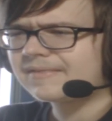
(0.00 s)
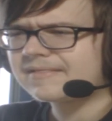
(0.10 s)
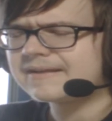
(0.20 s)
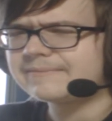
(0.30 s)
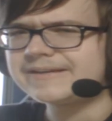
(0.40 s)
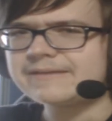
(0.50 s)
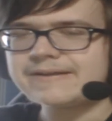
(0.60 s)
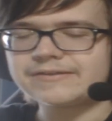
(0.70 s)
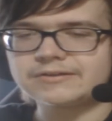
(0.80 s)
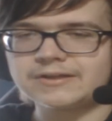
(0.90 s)
I mean, he
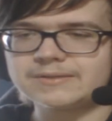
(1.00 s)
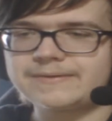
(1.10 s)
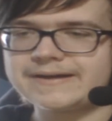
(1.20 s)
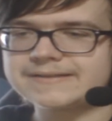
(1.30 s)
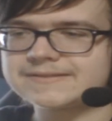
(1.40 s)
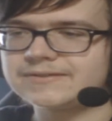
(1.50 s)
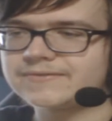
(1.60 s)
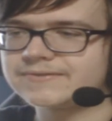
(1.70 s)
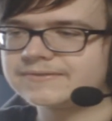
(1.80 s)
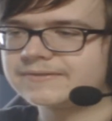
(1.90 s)
made the lullaby and
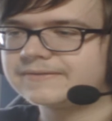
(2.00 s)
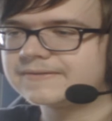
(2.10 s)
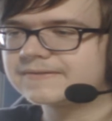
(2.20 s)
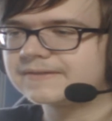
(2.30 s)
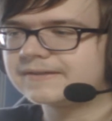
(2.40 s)
stuff, so you know he's